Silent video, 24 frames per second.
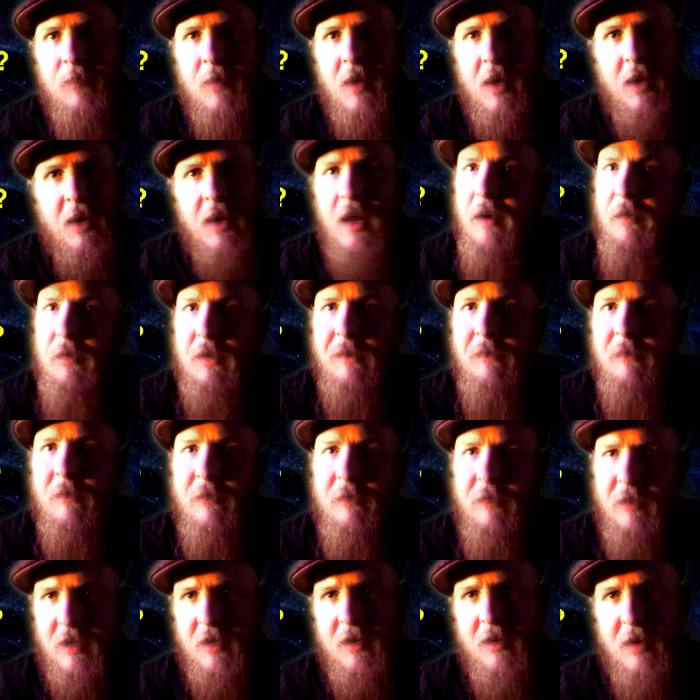and have them
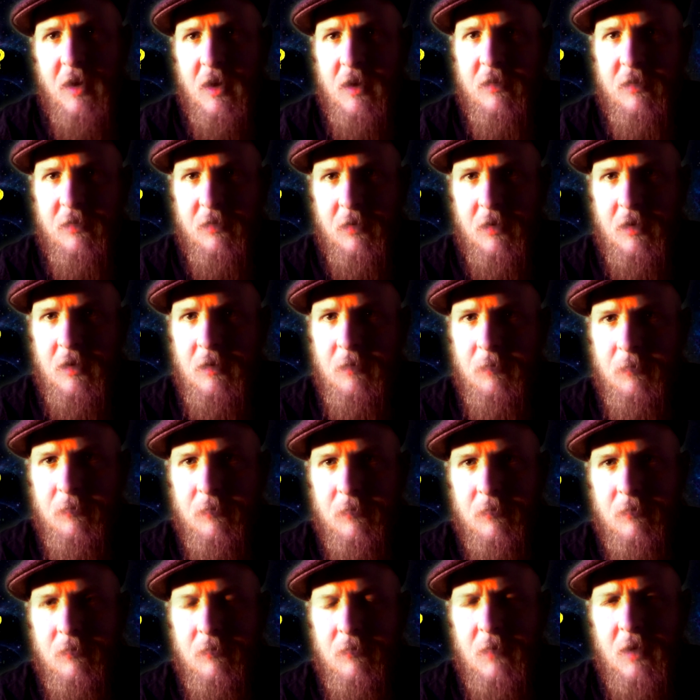fit nicely
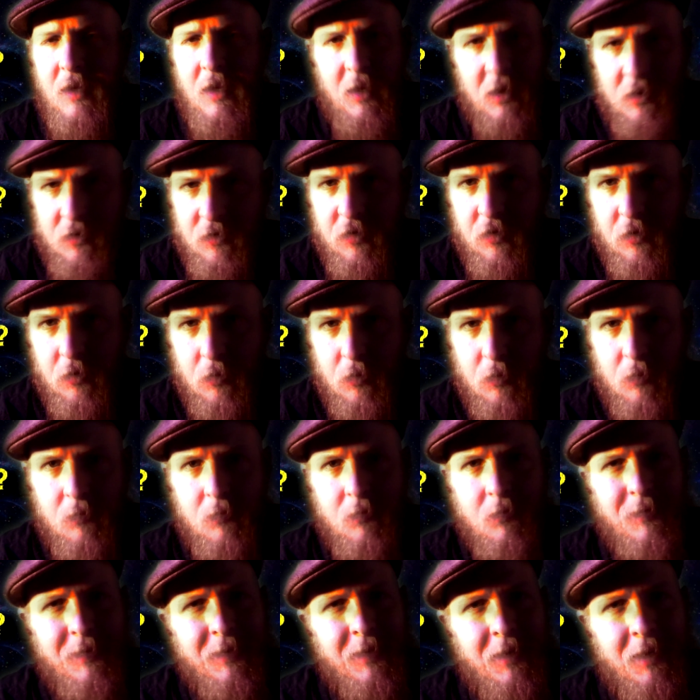into
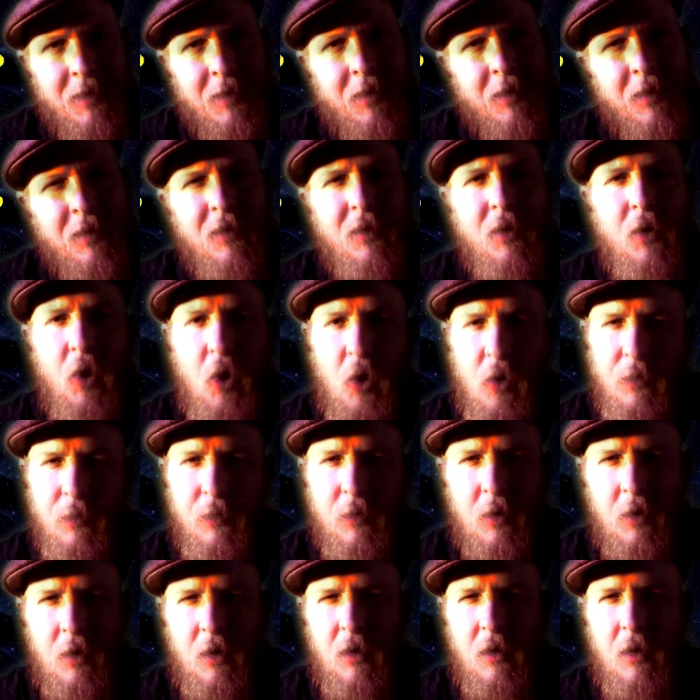the
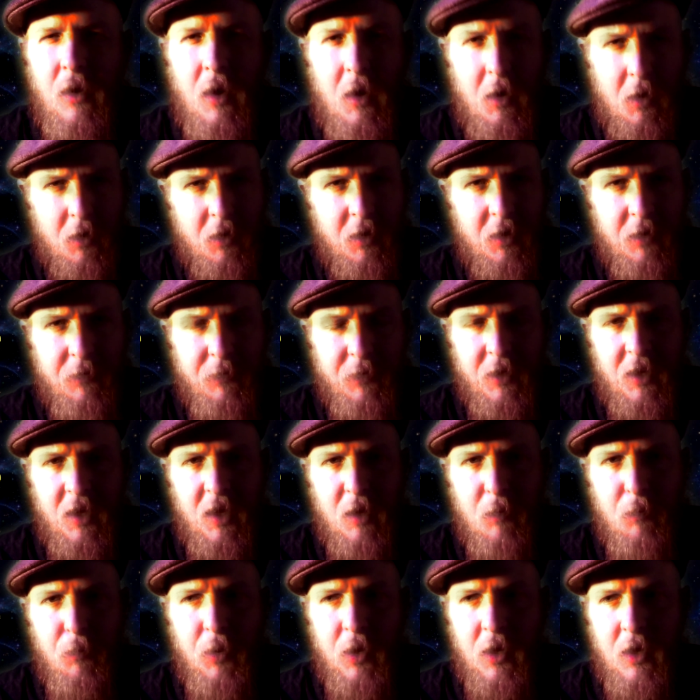overall arc of a
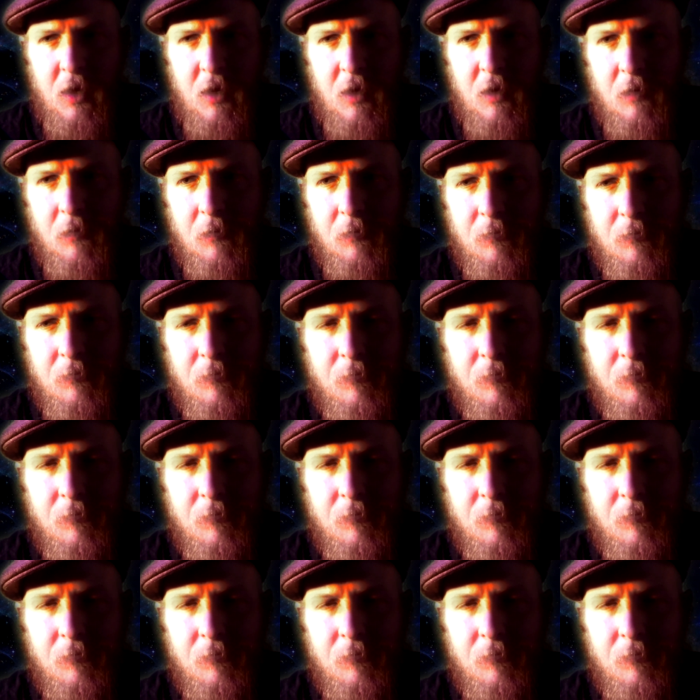campaign.